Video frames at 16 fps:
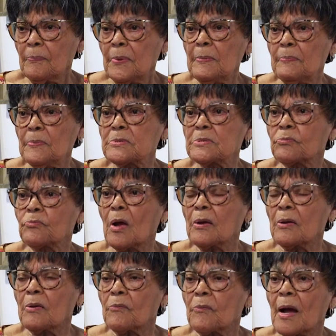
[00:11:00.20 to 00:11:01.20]
people just
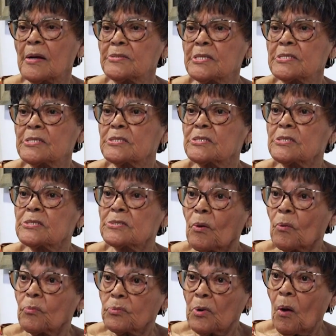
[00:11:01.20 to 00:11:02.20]
running around just
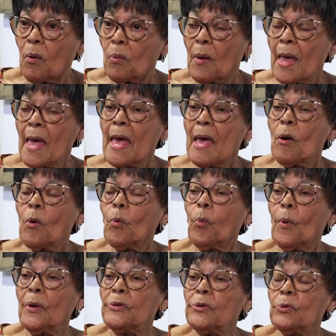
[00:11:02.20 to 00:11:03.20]
don't know.
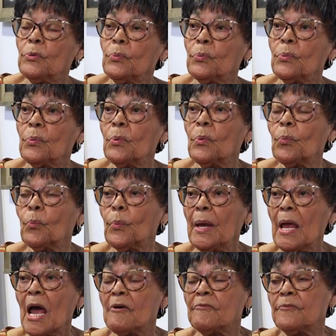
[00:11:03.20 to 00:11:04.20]

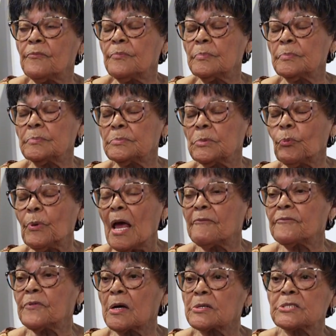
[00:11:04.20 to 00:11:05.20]
We
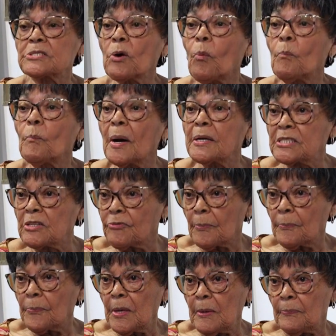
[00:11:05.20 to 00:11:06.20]
have done so much
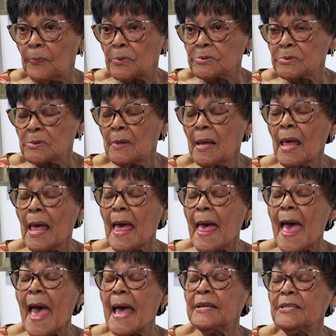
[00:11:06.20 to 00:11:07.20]
for people,
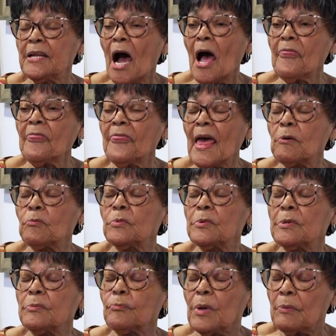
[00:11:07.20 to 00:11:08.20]
and not that
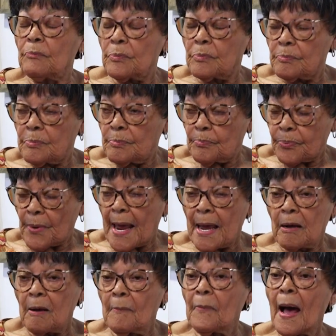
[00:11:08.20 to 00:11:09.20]
we
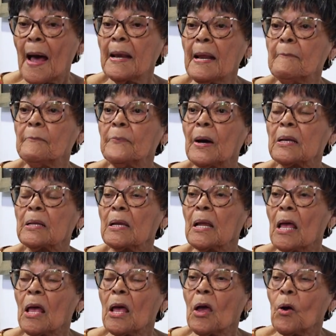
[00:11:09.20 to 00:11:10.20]
brag about it,
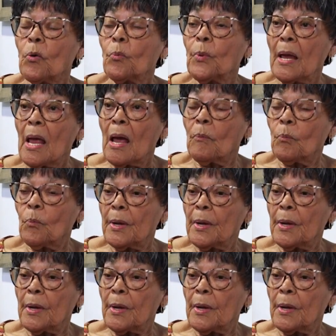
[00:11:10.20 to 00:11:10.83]
but we